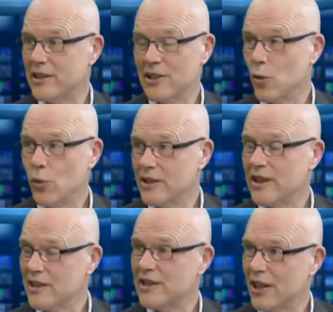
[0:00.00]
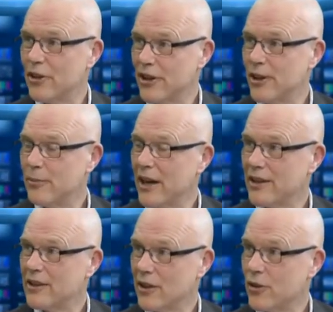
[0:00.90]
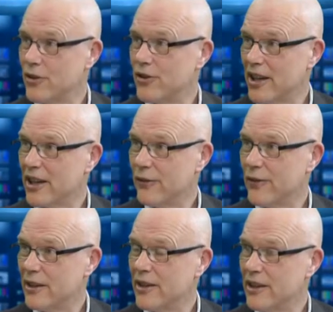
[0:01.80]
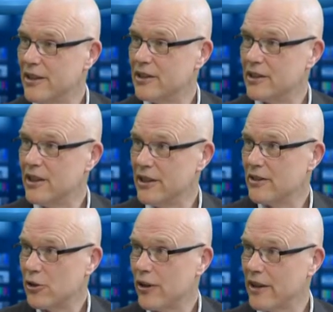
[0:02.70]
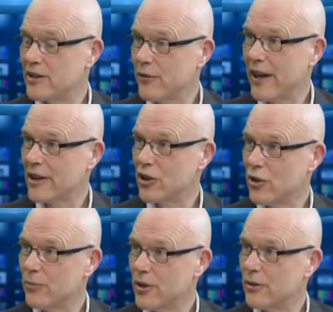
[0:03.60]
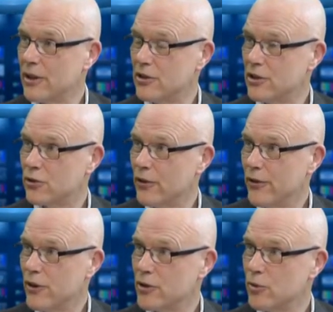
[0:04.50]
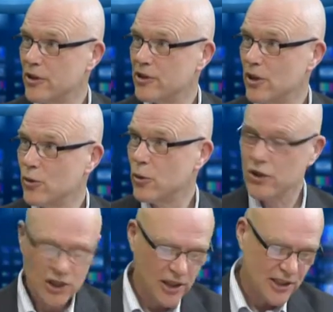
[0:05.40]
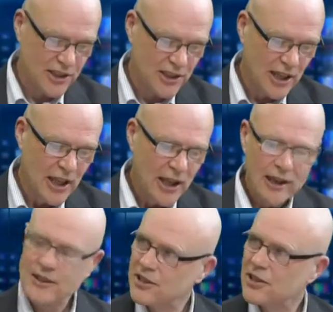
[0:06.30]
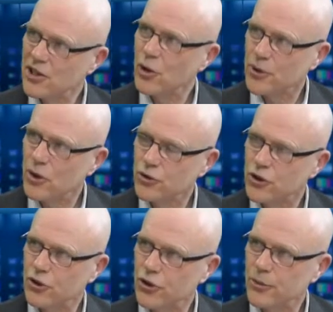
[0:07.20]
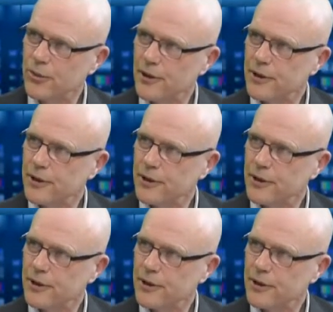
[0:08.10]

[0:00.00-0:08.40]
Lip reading: isn't always necessarily a good thing if it creates a vacuum that industry fills with its own wish list. Well, does this go beyond Europe?